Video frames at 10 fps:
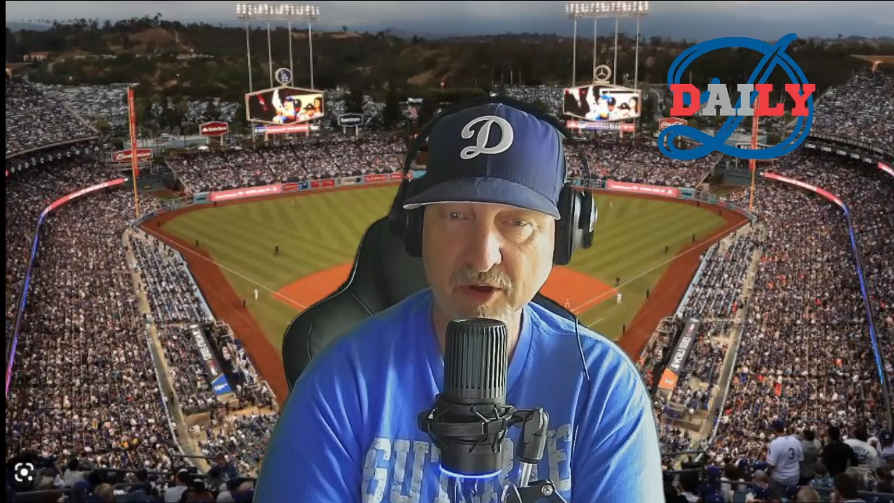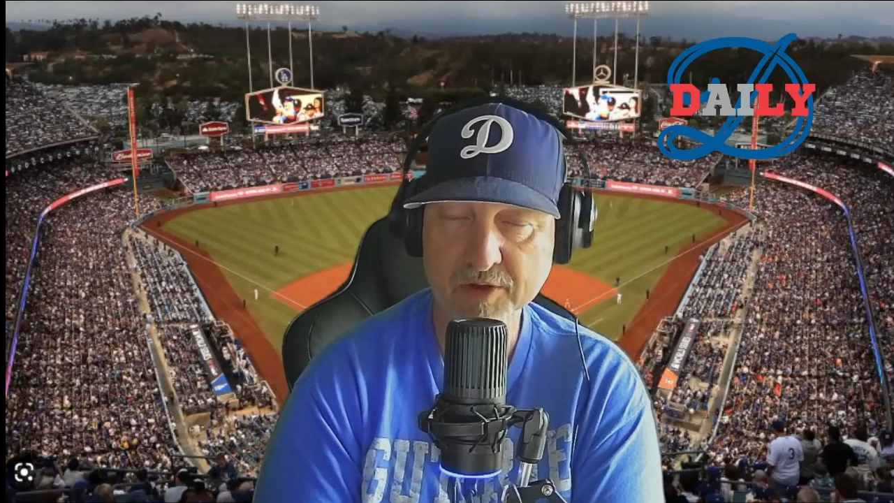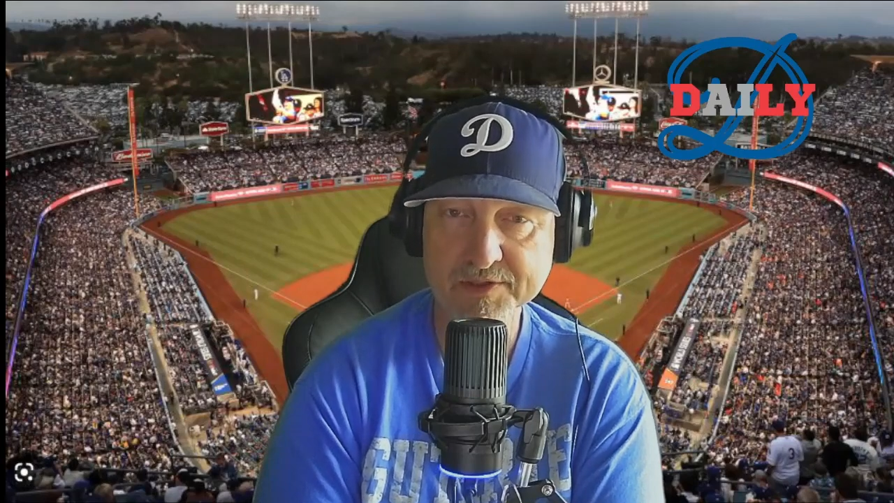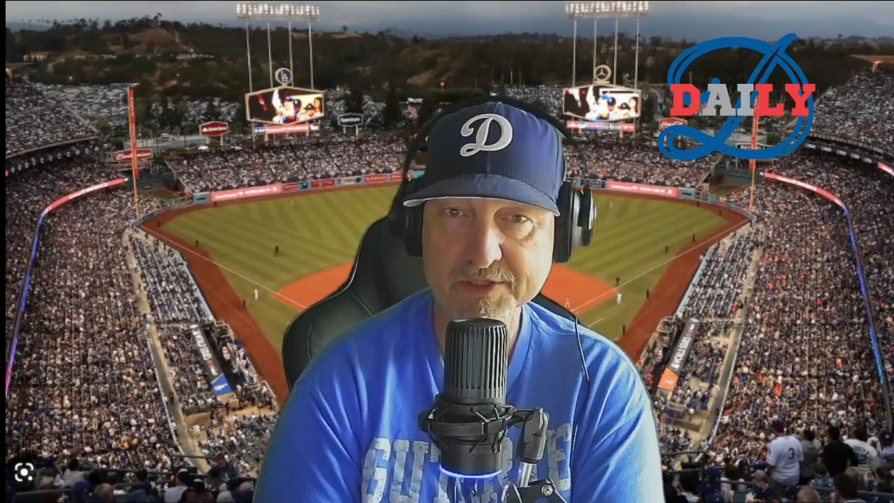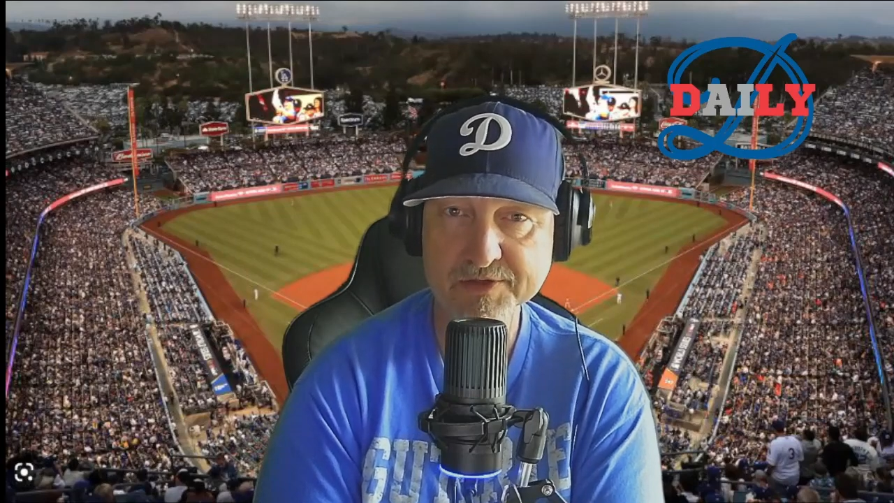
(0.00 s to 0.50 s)

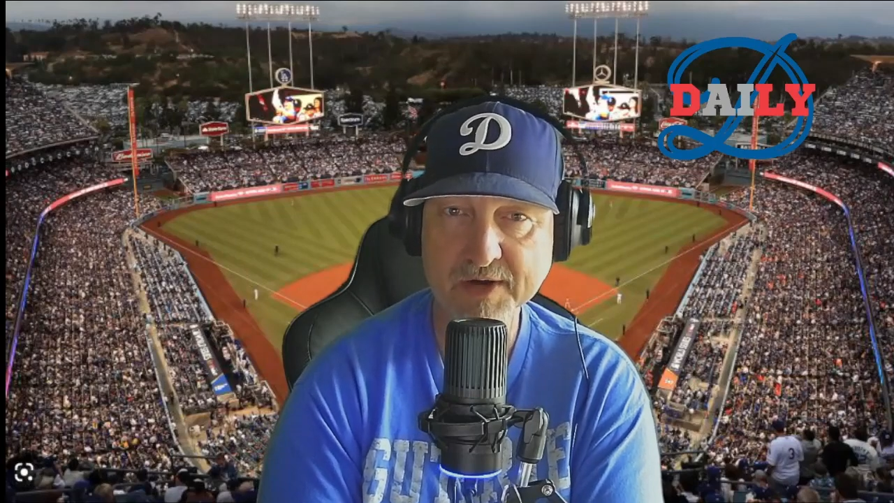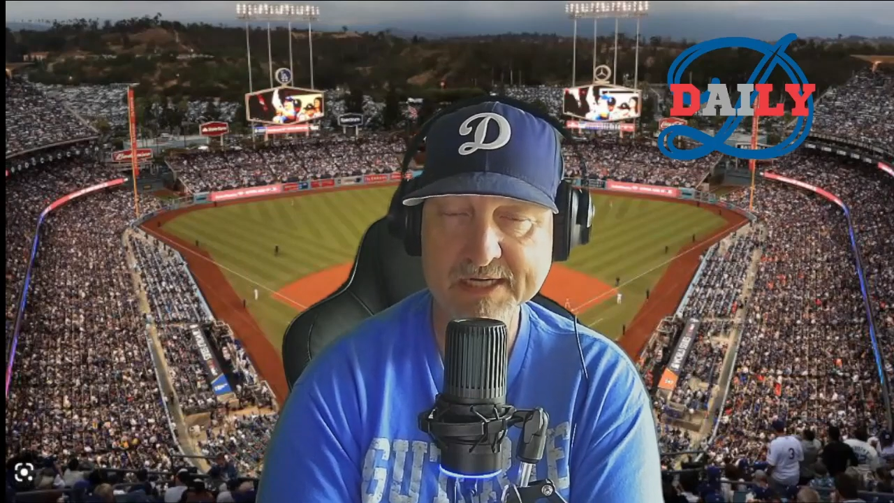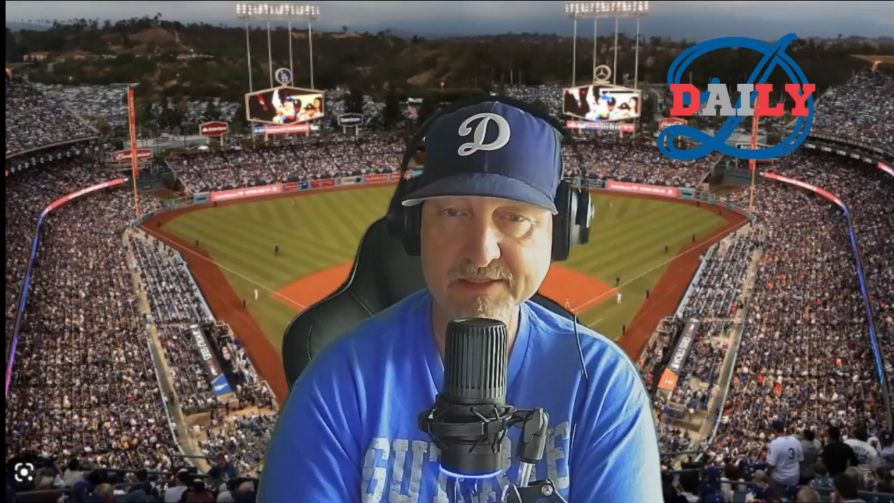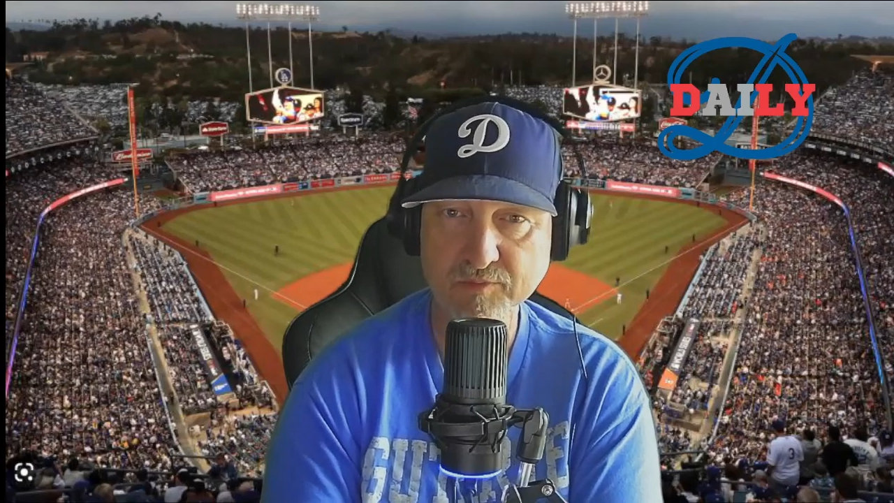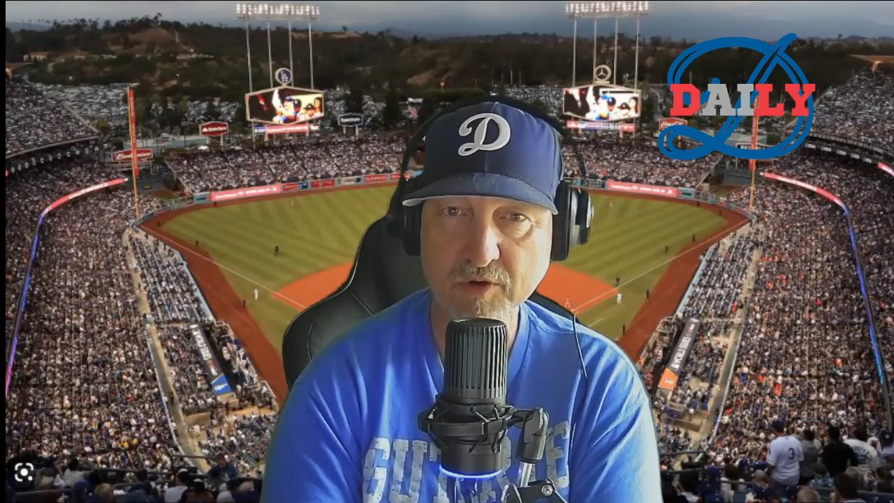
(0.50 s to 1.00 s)
balls and
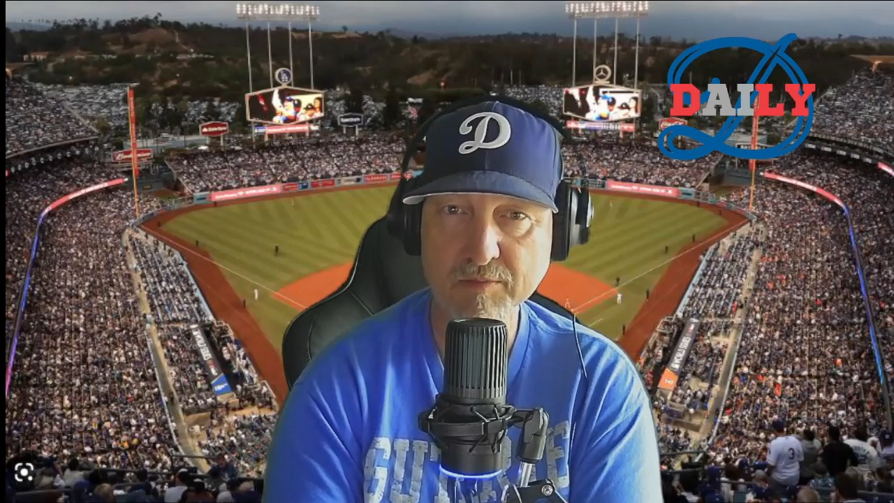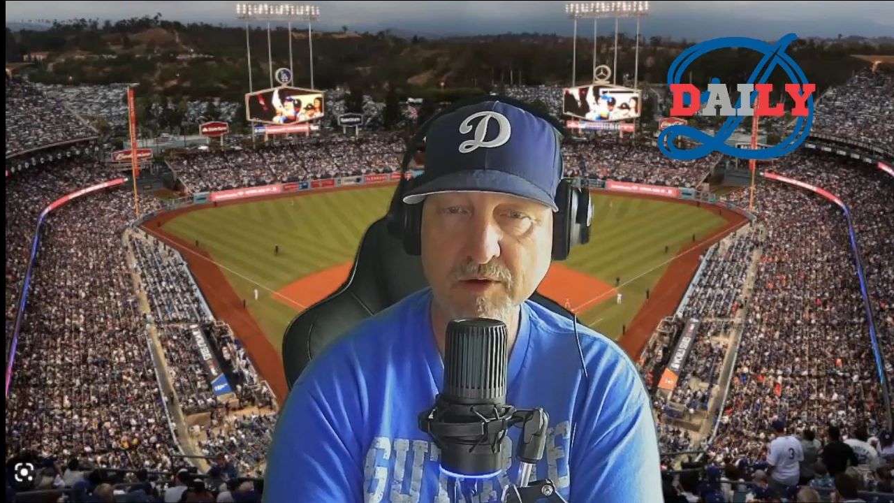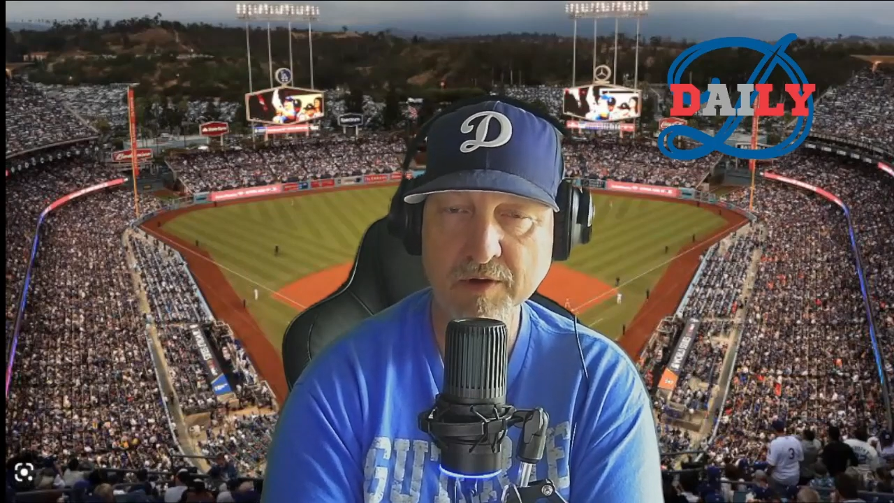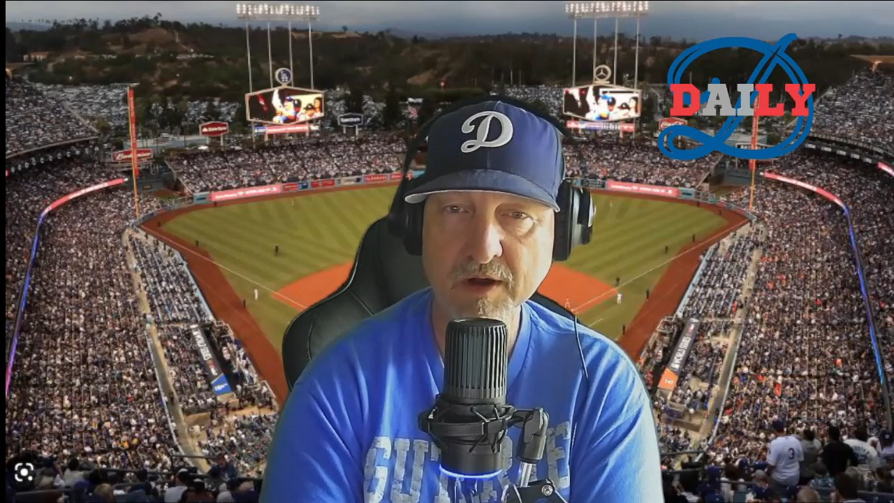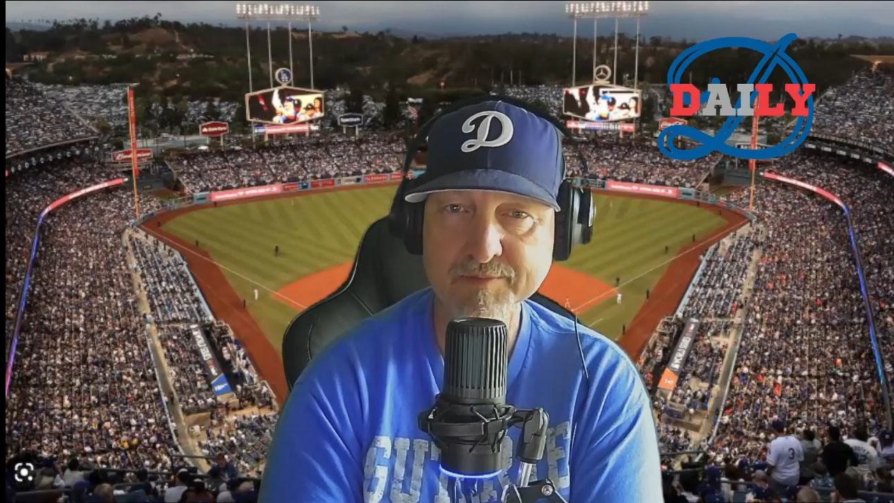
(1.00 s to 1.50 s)
strikes, the
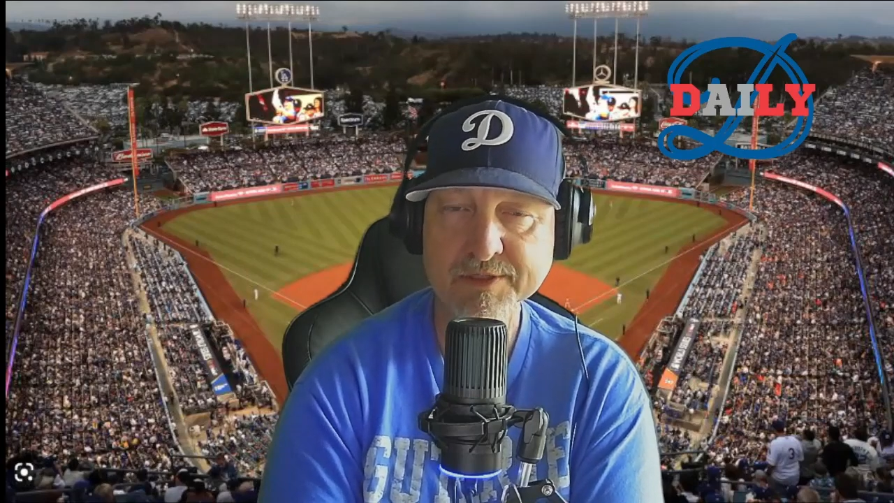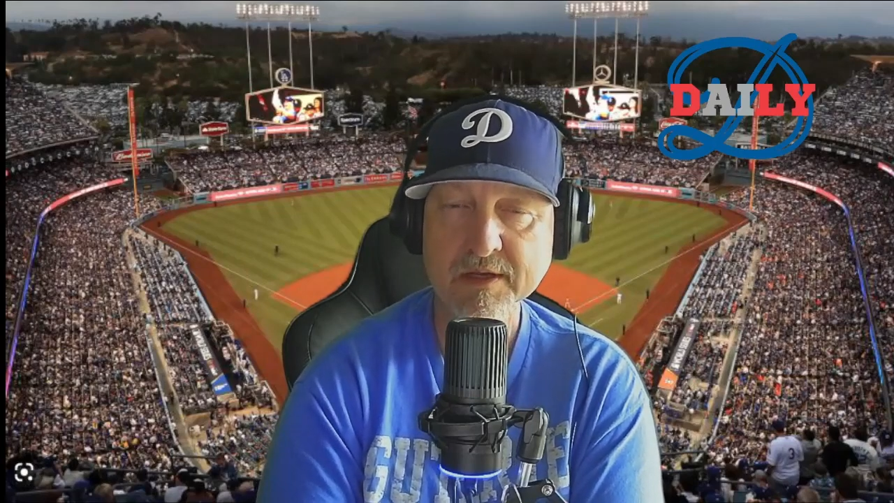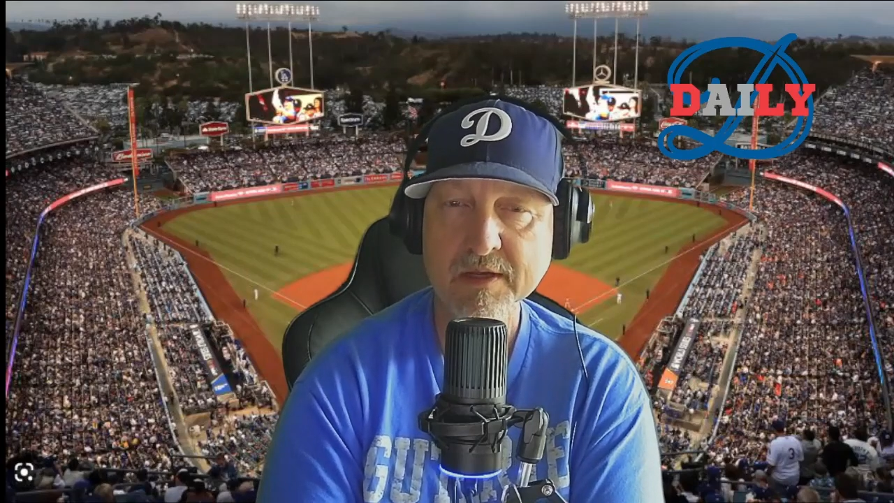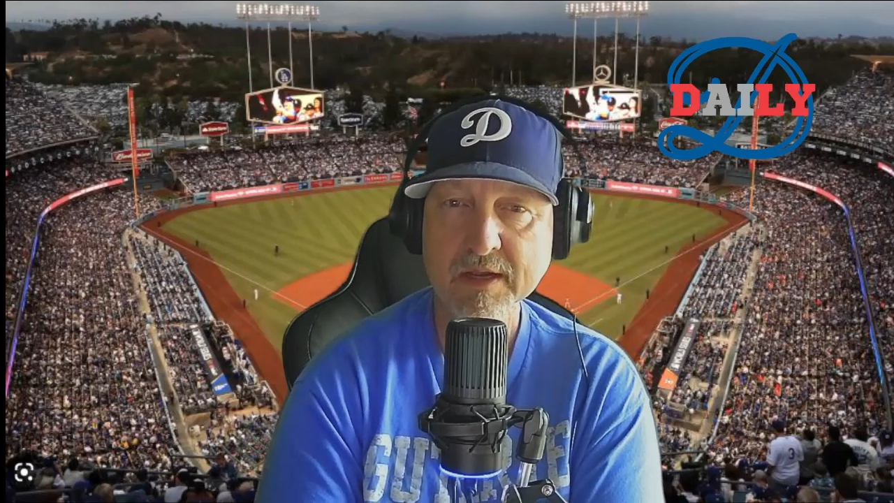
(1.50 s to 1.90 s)
robo-umps,